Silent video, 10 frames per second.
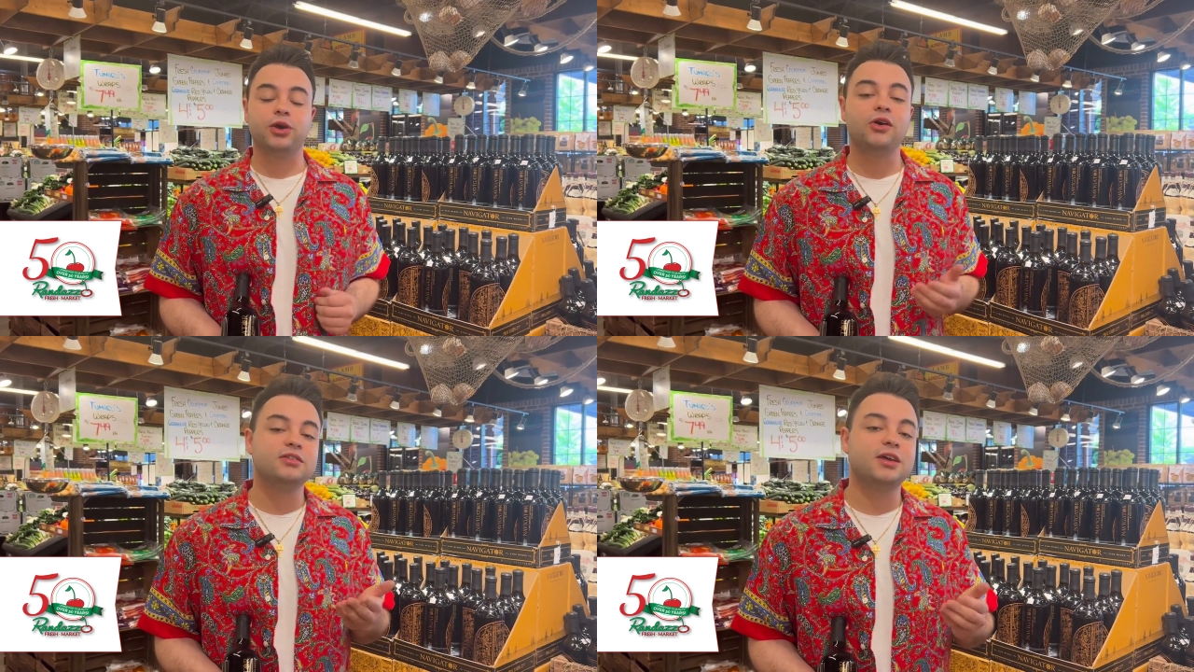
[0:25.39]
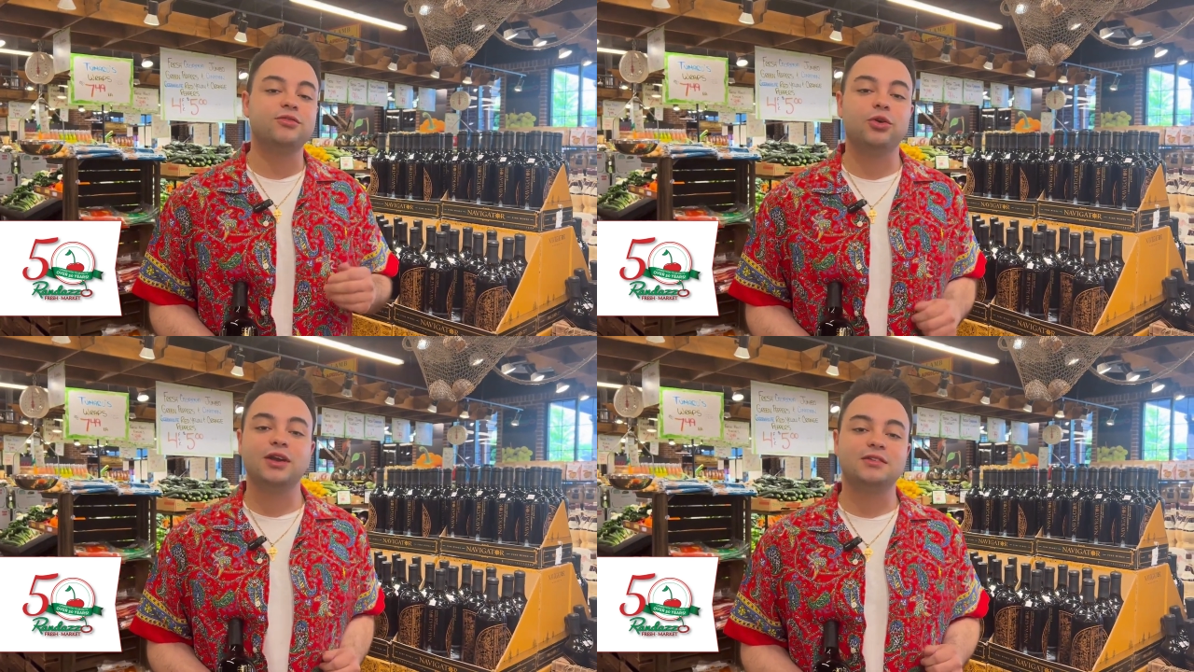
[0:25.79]
We always
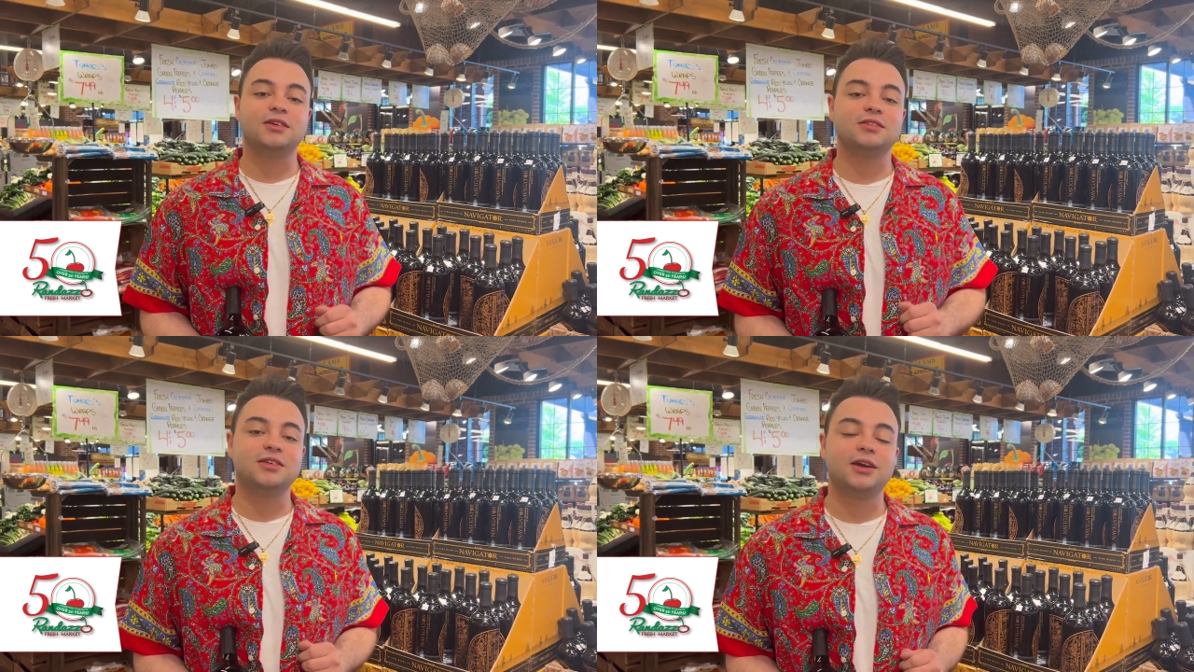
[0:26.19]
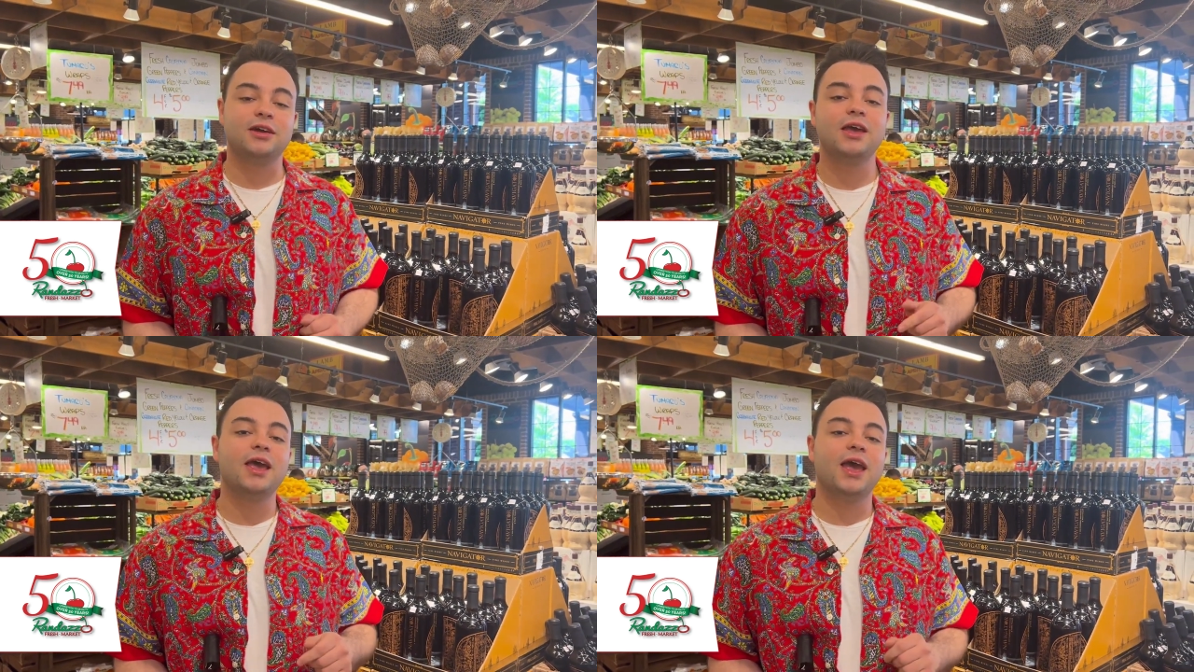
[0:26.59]
have great deals
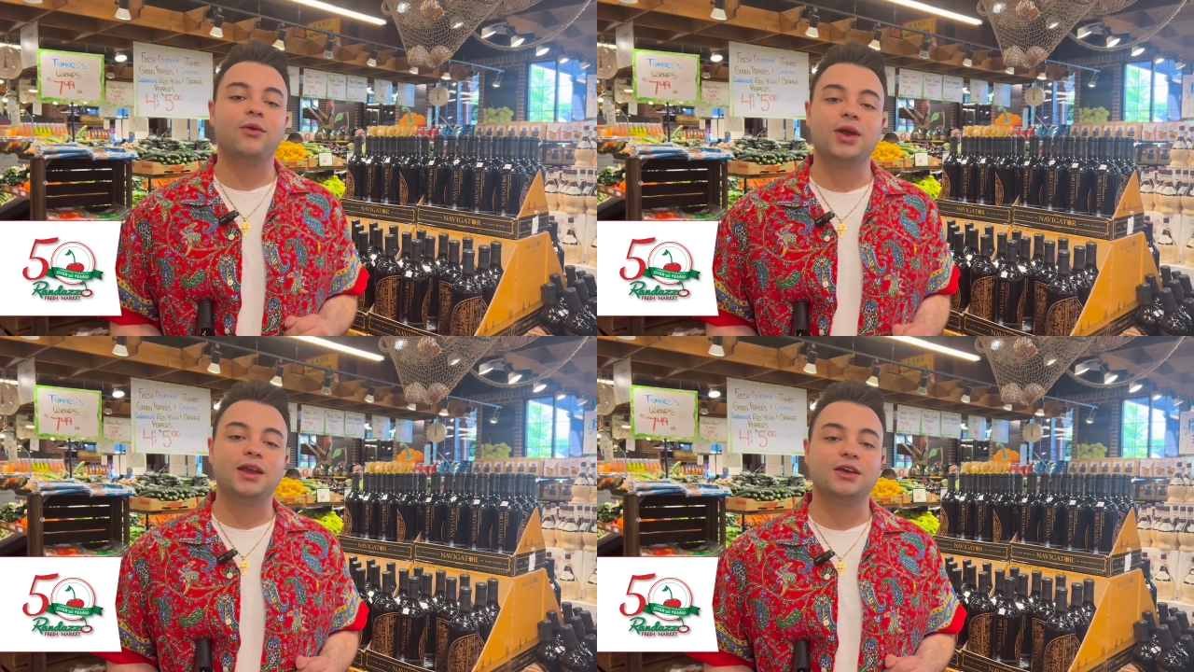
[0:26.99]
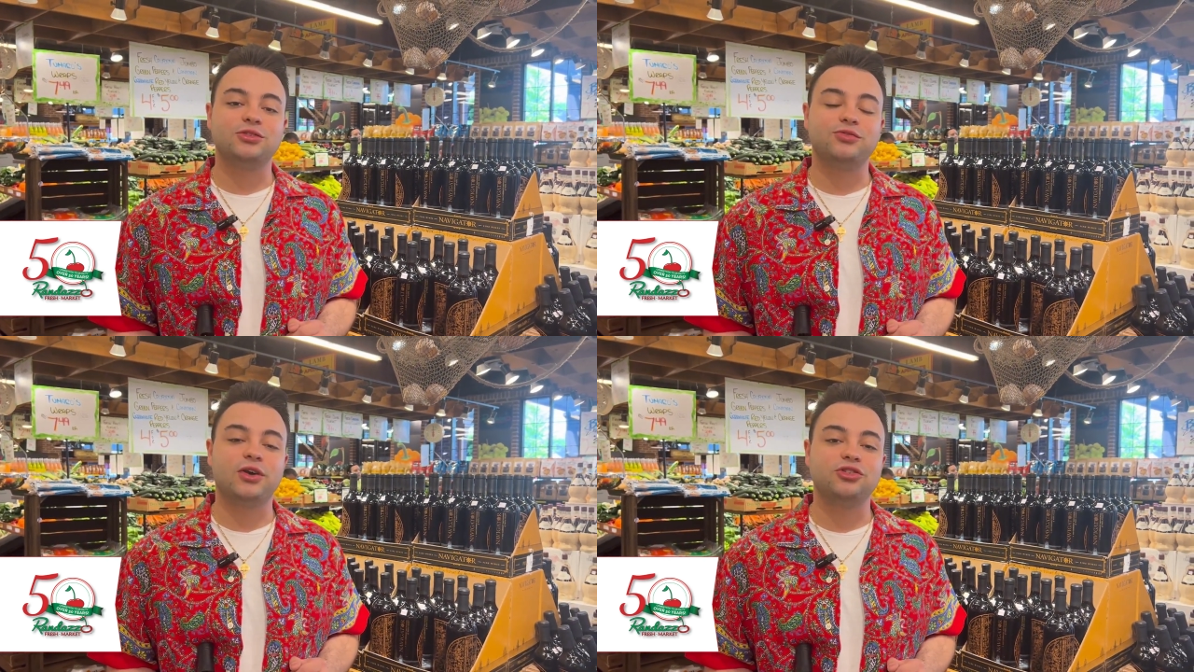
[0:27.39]
here at
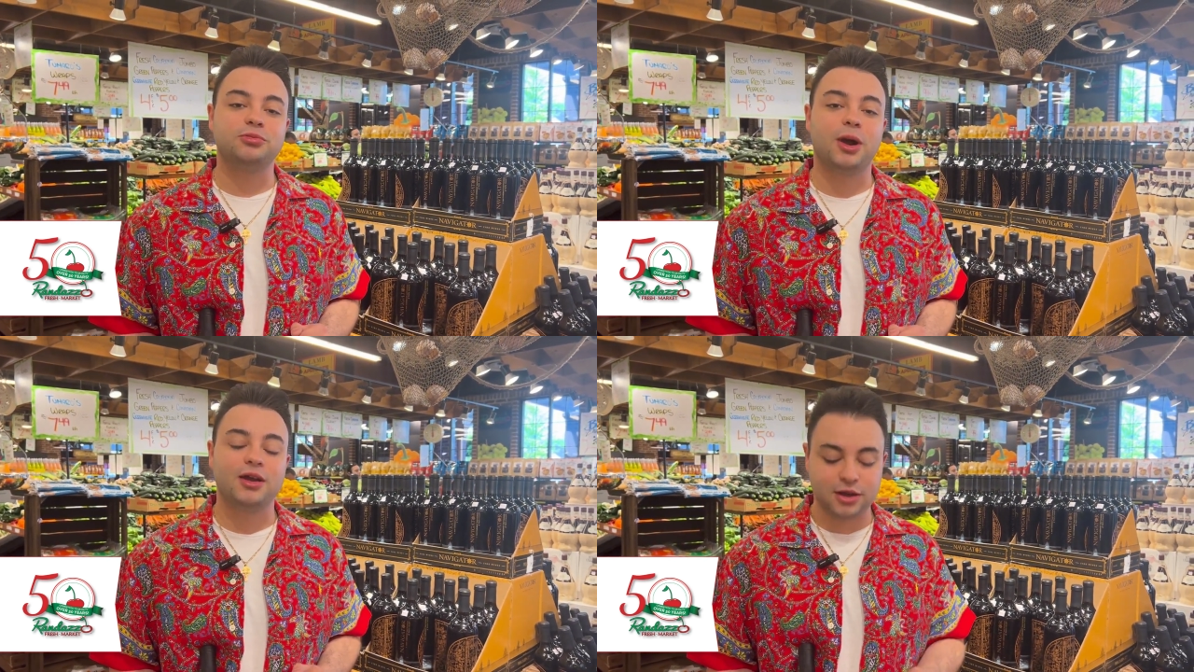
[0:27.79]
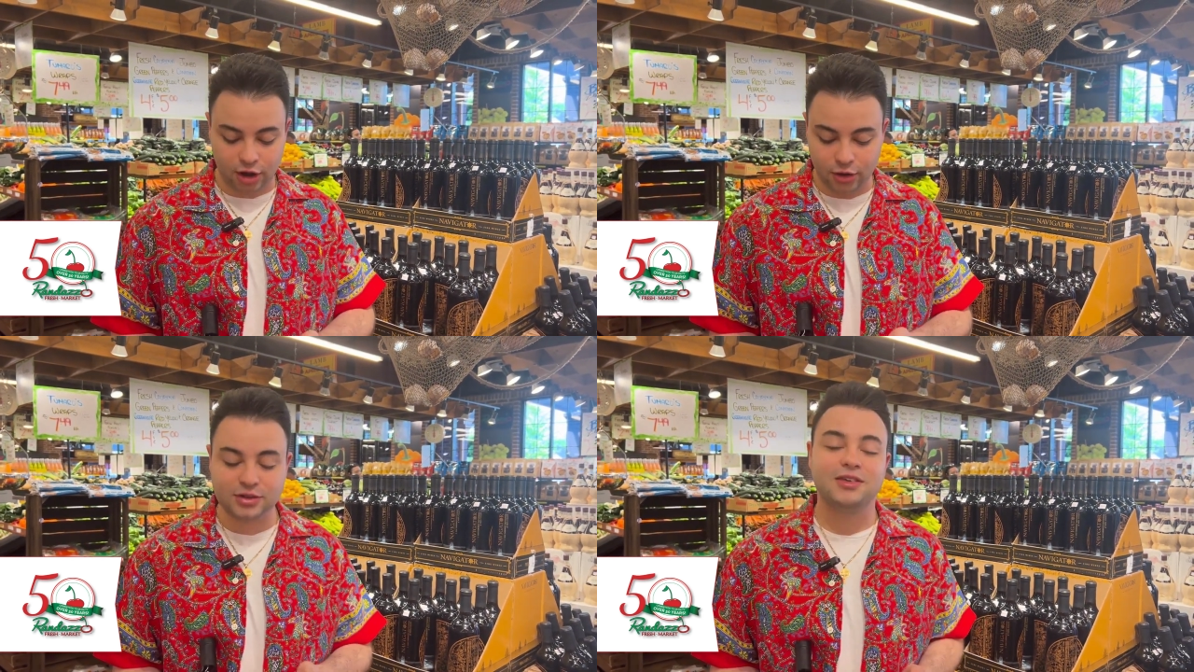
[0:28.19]
Randazzo Fresh
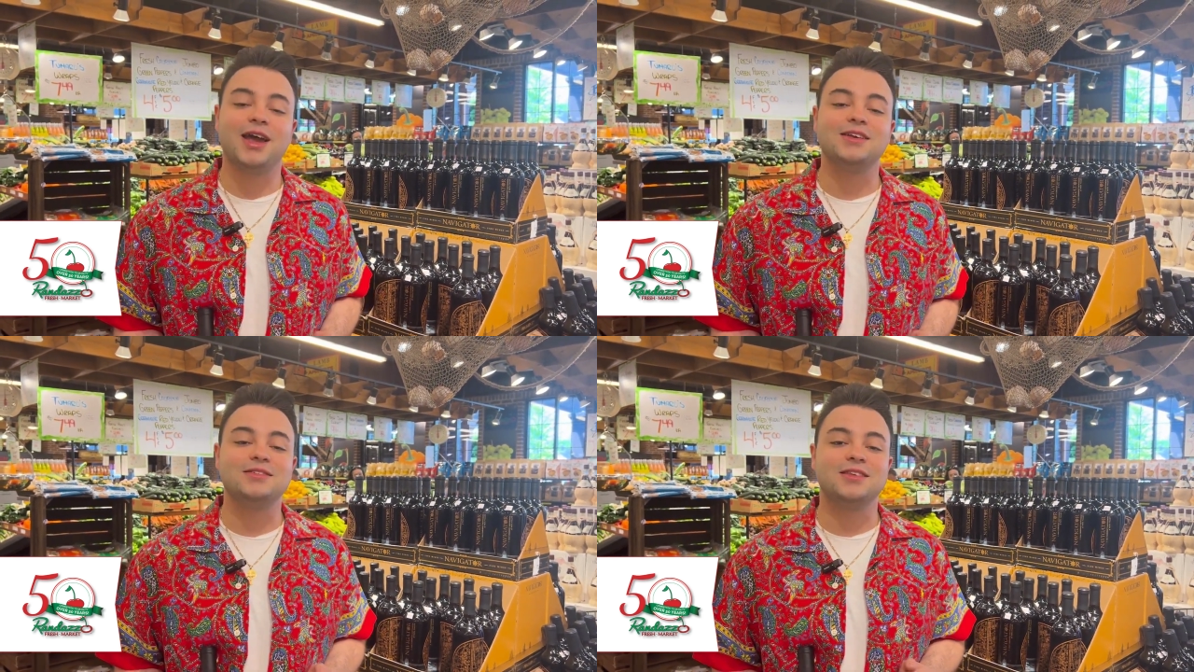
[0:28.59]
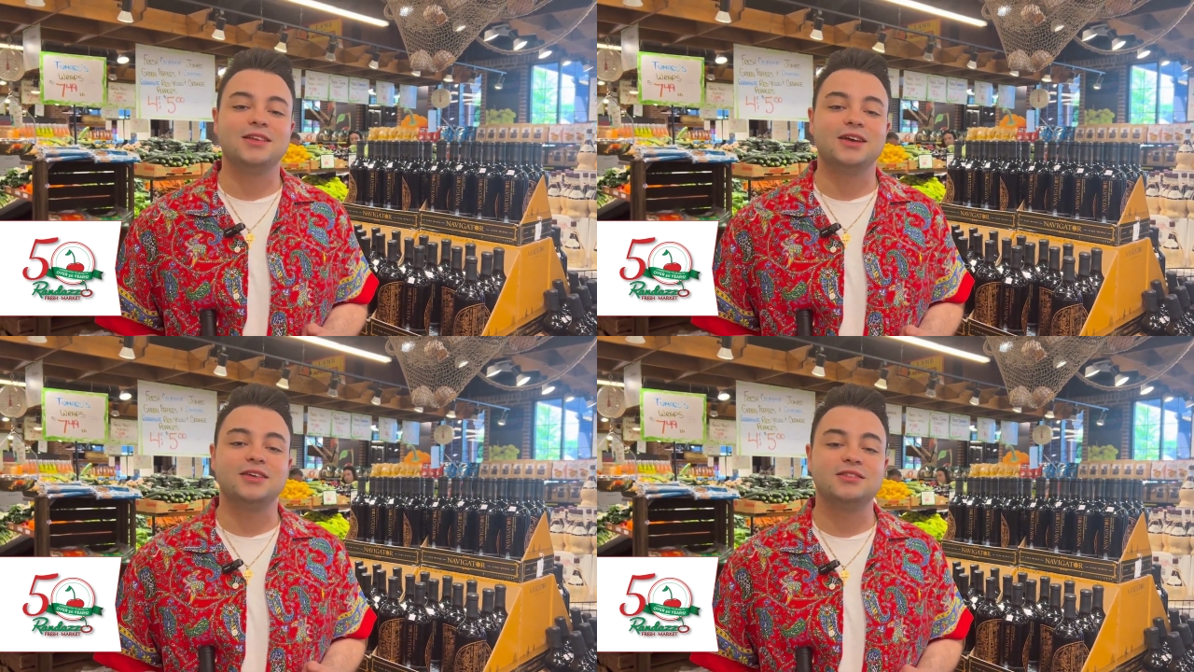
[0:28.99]
Market, always adding to
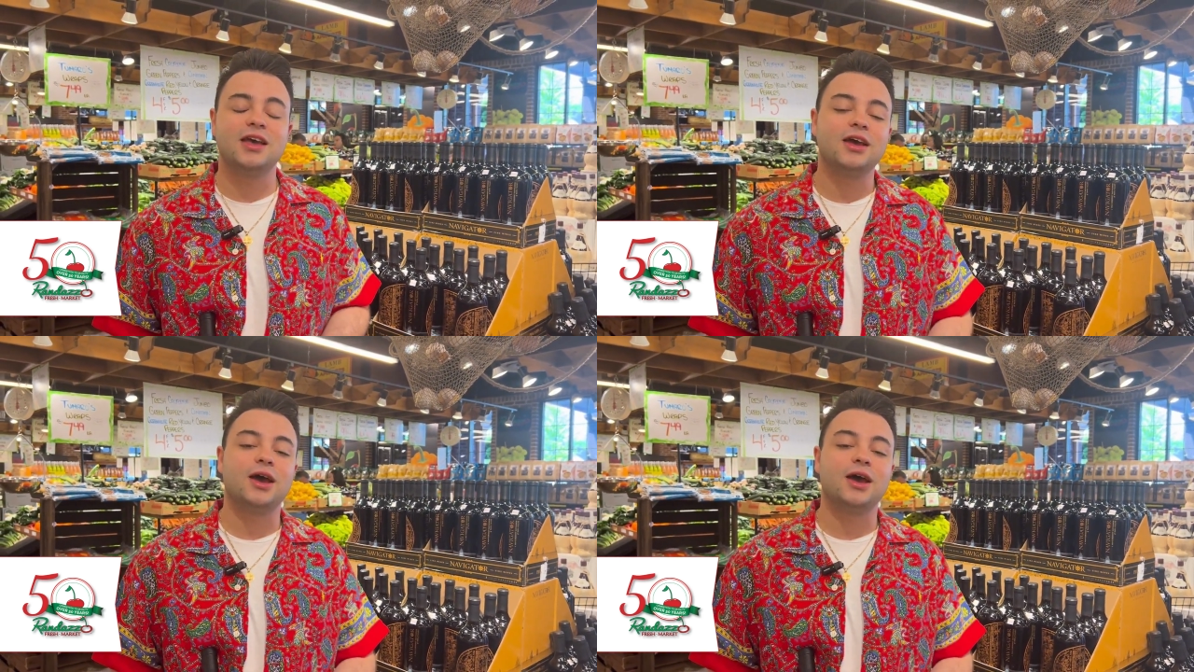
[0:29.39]
the list.